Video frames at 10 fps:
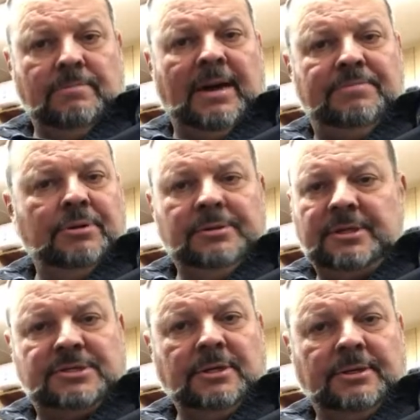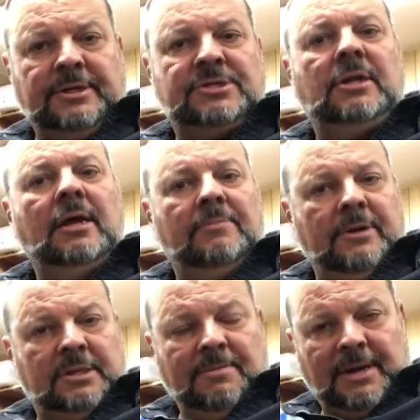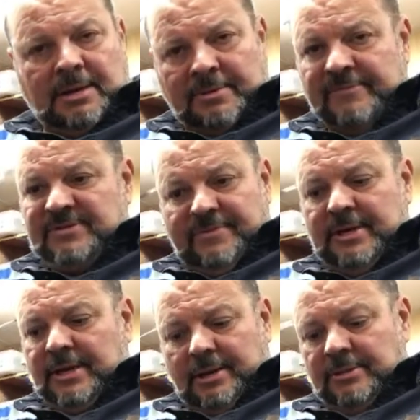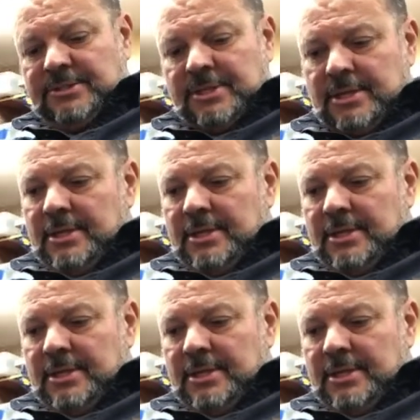by putting this little disclaimer at the bottom of his videos.